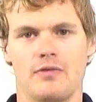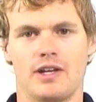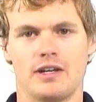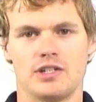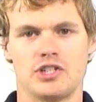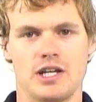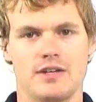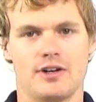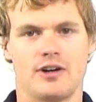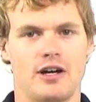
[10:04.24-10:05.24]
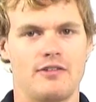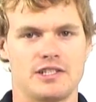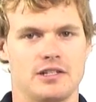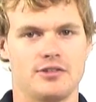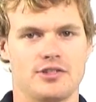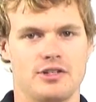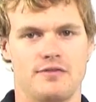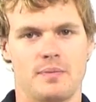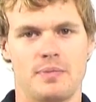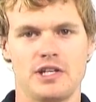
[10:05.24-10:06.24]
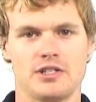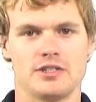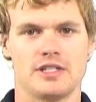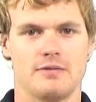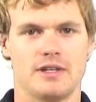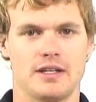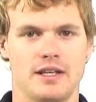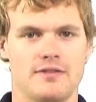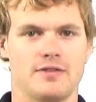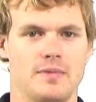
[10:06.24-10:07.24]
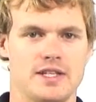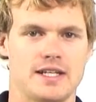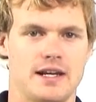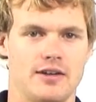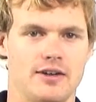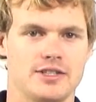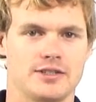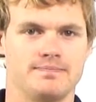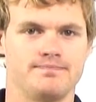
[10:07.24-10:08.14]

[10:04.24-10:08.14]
we can achieve a high resolution of the pictures that we can get from these satellites.